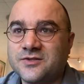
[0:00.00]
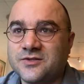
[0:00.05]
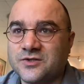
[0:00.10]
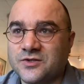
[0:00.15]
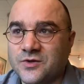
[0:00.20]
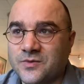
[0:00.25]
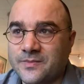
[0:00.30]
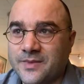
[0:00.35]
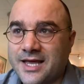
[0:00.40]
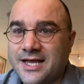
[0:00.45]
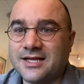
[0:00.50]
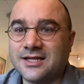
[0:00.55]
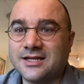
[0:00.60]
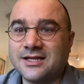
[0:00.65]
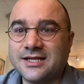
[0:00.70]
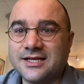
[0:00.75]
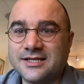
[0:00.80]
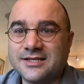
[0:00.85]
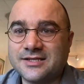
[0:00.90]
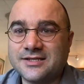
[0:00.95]
to make a
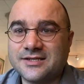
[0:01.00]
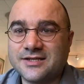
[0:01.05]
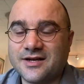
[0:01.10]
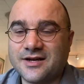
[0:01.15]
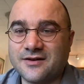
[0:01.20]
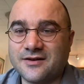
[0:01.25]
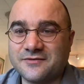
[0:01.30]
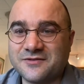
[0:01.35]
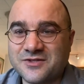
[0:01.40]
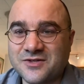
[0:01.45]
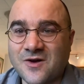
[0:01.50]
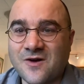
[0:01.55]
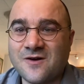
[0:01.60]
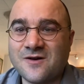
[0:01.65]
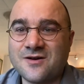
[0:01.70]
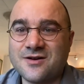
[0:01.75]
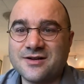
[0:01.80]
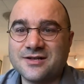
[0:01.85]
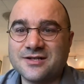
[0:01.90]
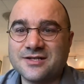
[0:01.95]
list of
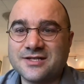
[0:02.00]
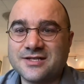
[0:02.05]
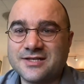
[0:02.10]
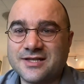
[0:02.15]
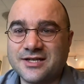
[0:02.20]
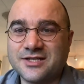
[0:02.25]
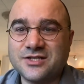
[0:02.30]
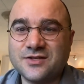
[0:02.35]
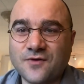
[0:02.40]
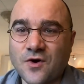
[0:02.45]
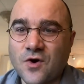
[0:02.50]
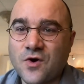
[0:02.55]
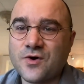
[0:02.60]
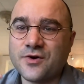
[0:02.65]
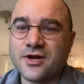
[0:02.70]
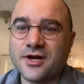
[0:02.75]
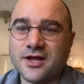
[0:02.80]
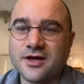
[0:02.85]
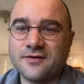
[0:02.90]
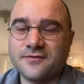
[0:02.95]
songs that you've
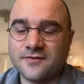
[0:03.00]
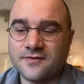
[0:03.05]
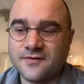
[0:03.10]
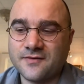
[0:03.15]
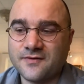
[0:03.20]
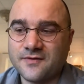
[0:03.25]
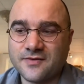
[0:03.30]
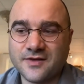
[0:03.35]
heard enough